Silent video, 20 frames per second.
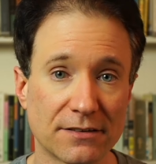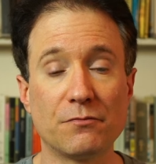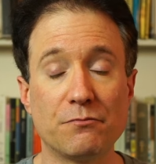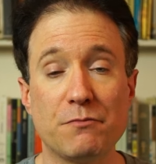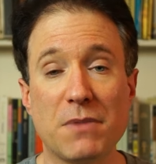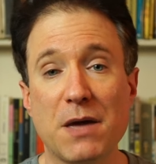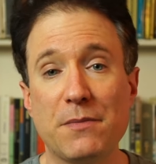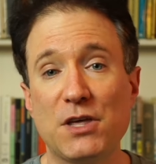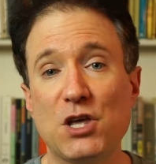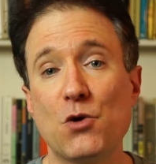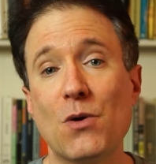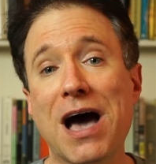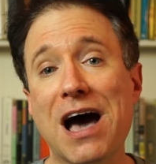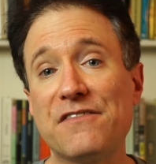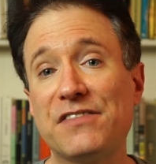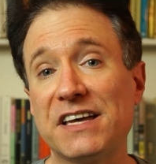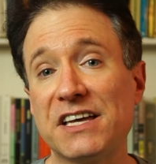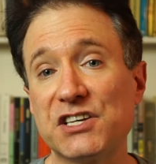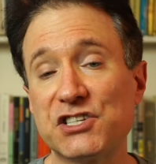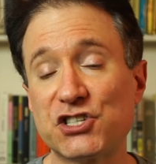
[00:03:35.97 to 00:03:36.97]
Maybe you have
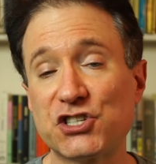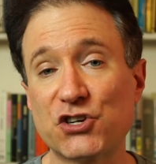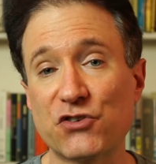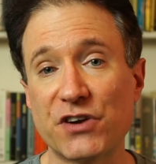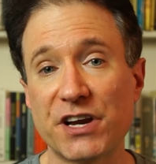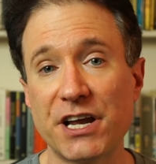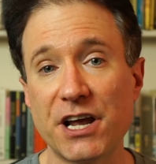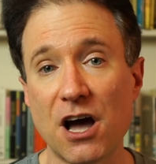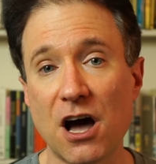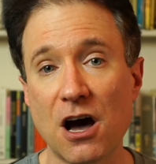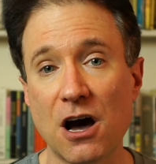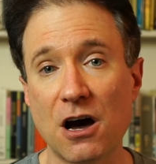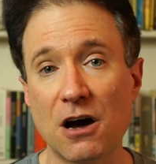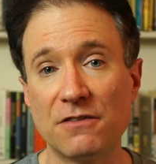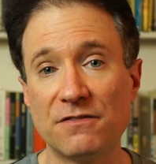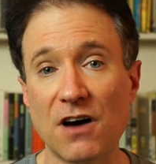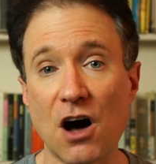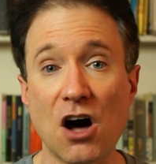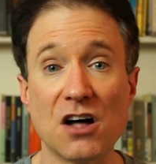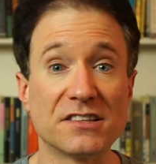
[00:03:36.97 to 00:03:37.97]
a history
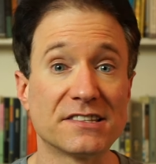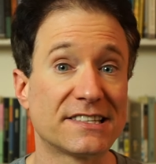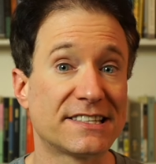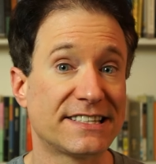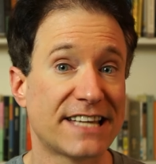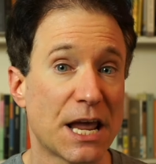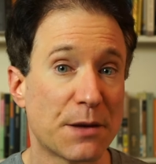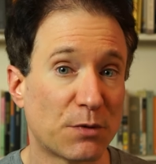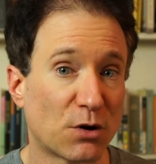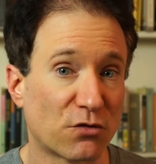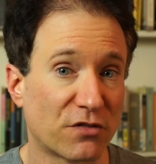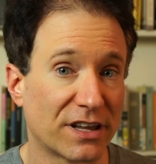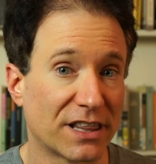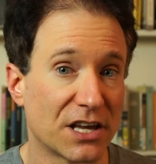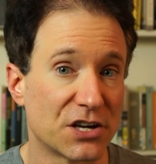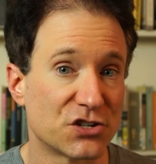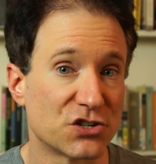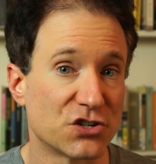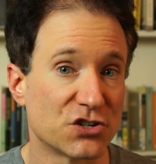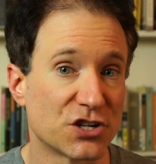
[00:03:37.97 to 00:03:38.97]
of unstable
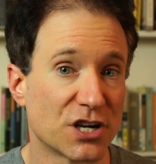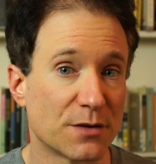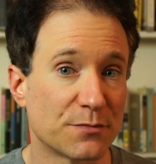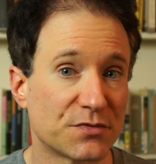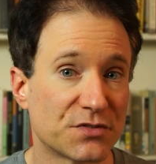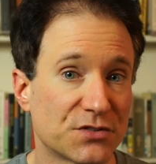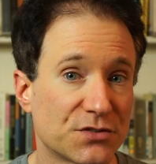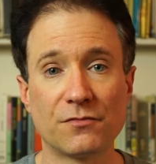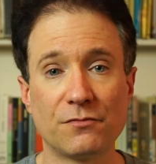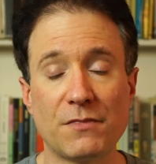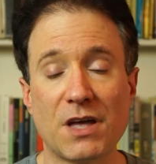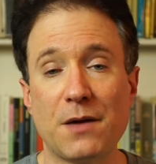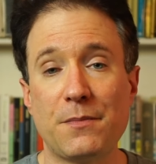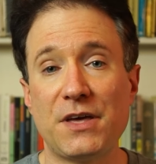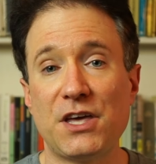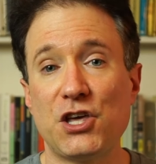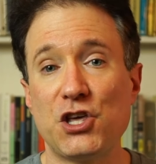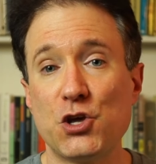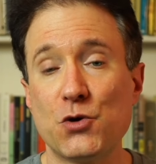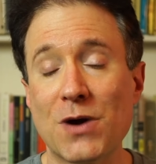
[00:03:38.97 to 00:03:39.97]
relationships. Maybe
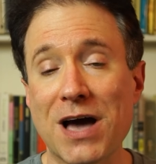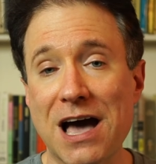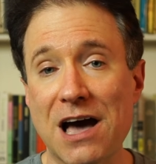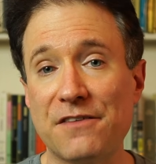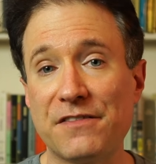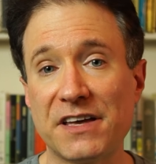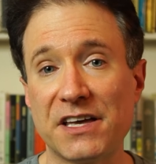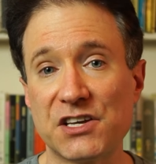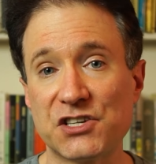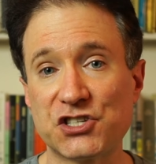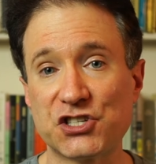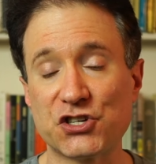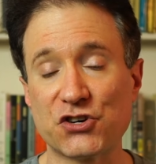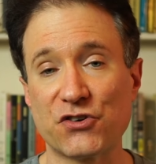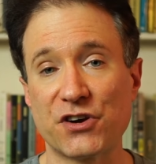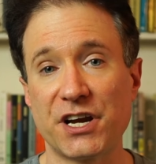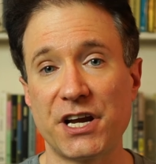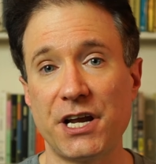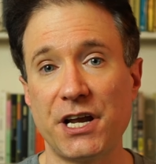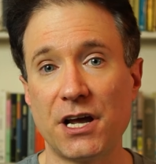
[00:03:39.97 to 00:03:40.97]
you have a
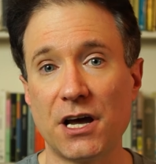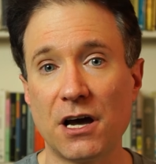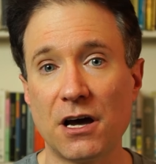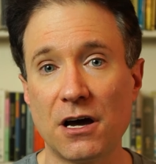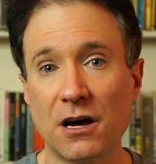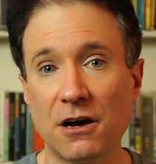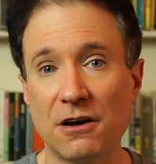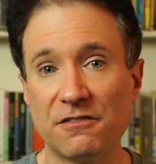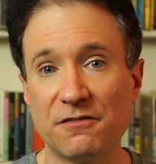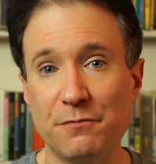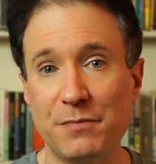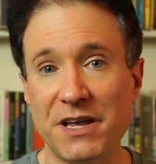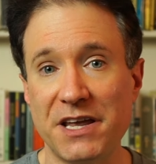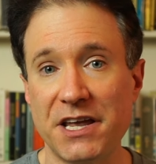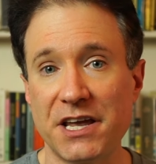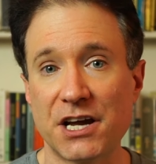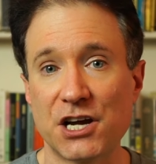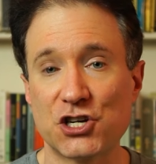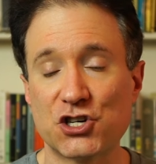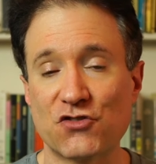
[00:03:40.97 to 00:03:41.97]
history of
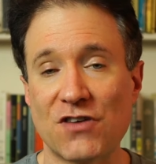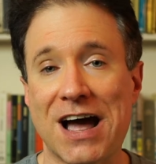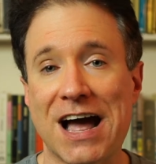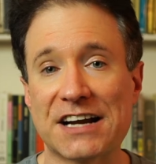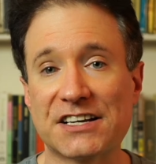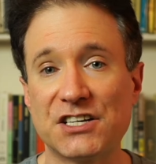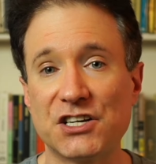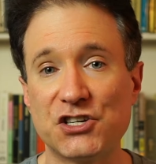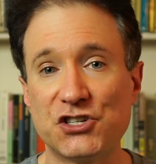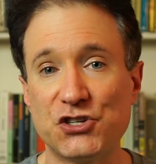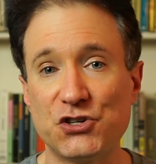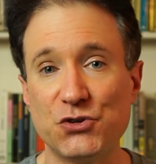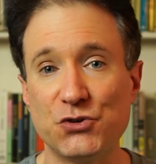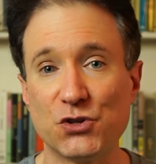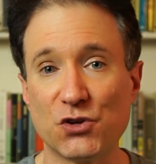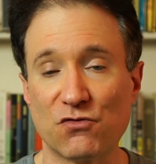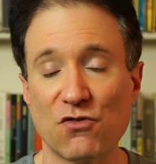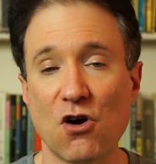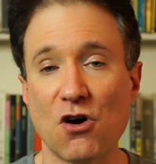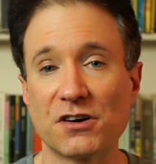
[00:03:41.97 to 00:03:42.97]
being attracted to
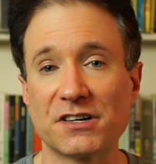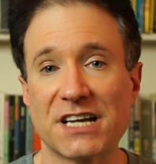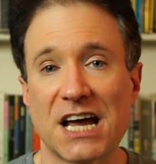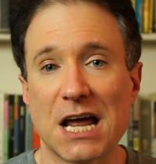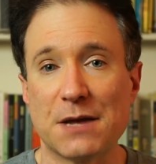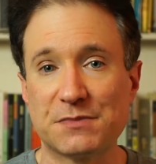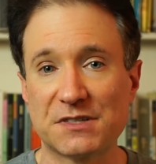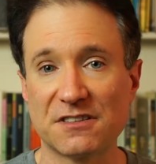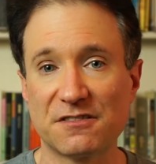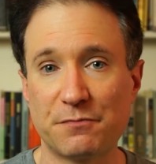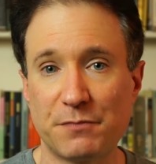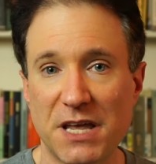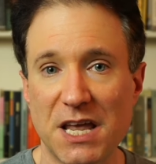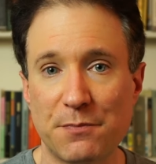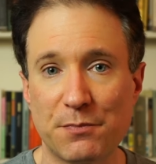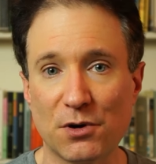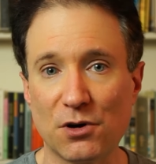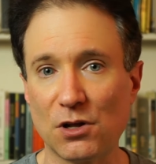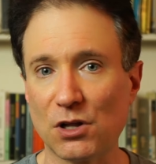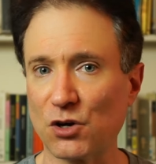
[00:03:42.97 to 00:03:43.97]
the wrong types of
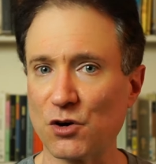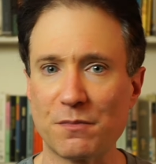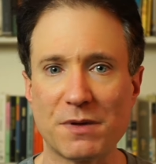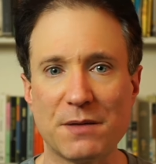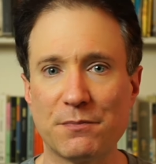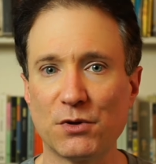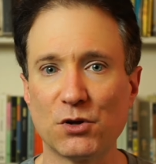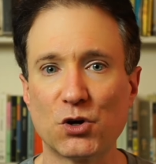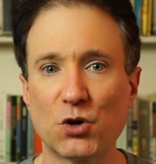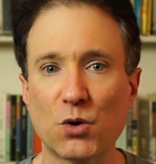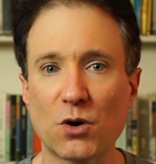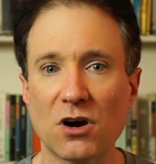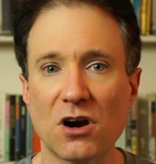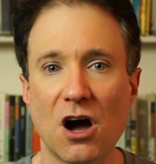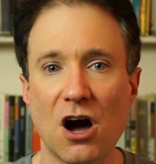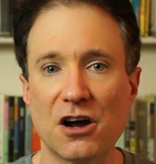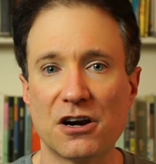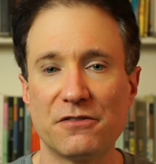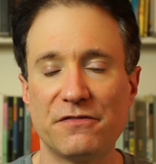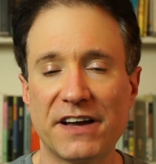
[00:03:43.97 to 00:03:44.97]
people or people who are
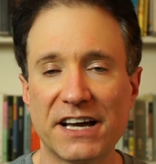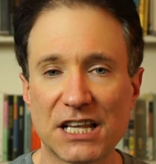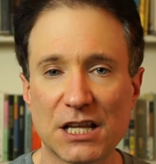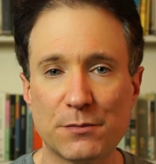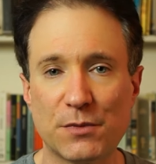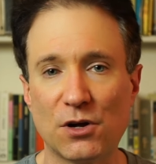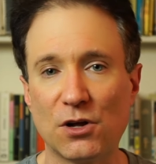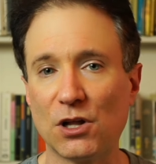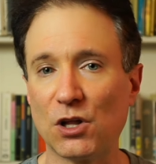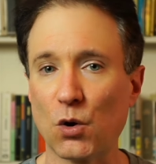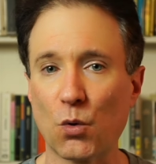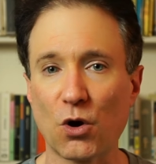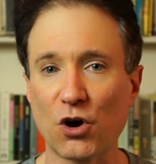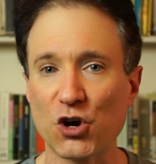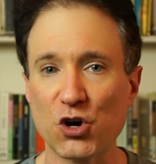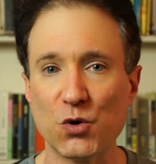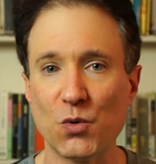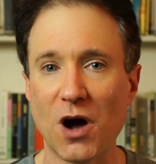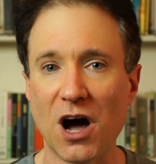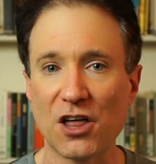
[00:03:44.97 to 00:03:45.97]
unavailable or
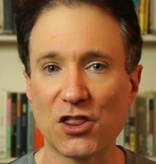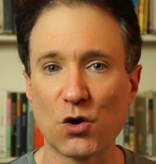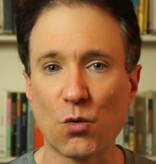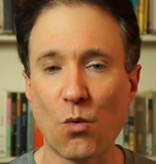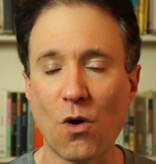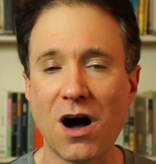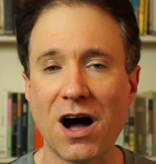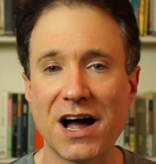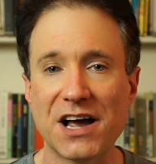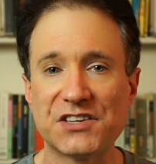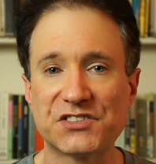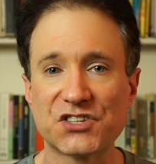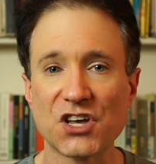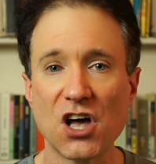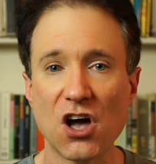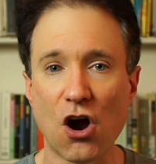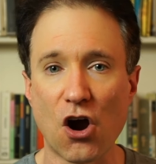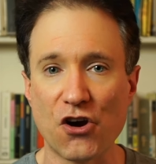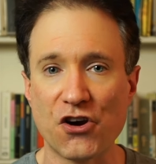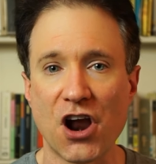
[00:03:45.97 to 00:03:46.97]
who otherwise
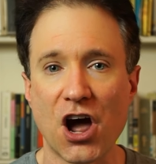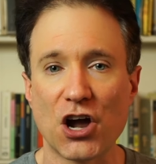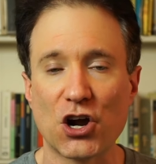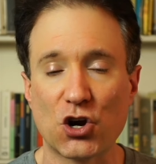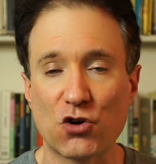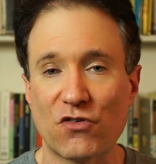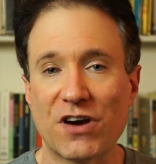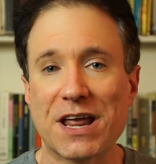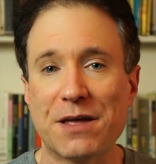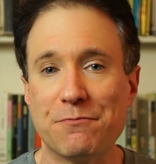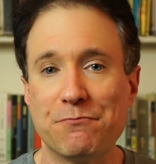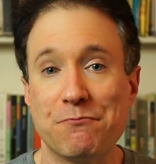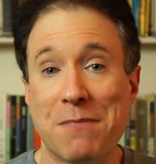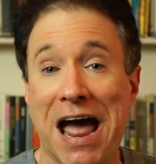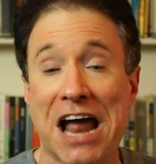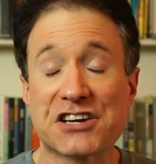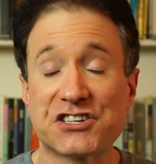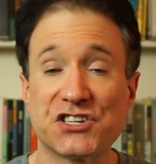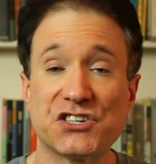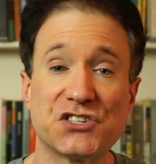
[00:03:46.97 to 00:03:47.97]
are not great
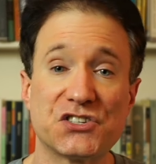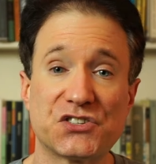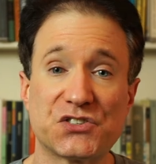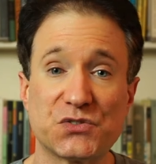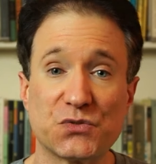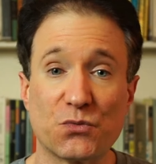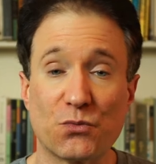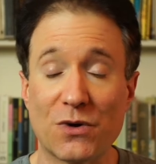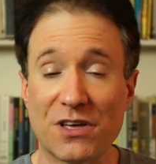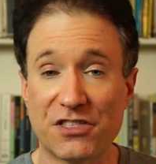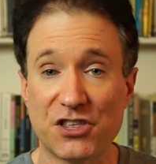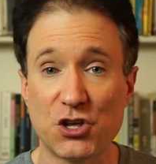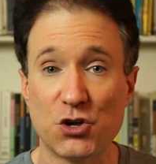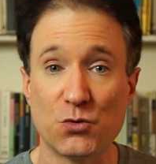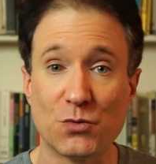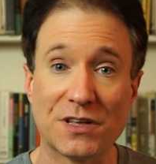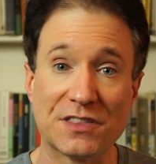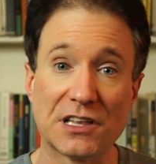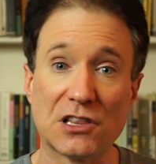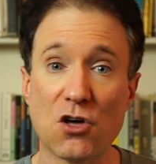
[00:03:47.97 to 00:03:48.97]
matches with
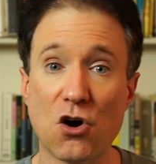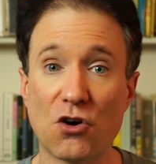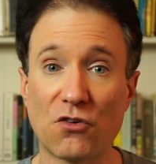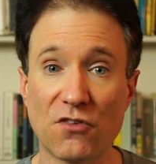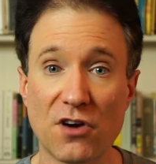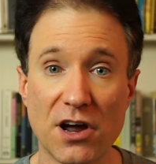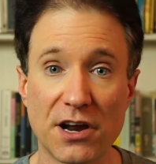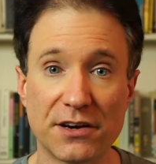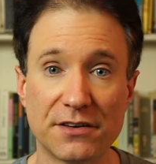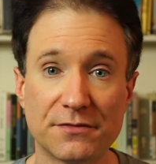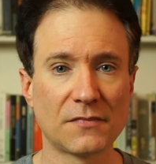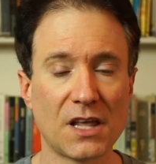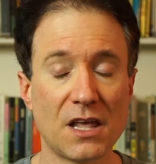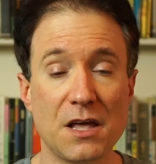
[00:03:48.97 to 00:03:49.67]
you in the long run.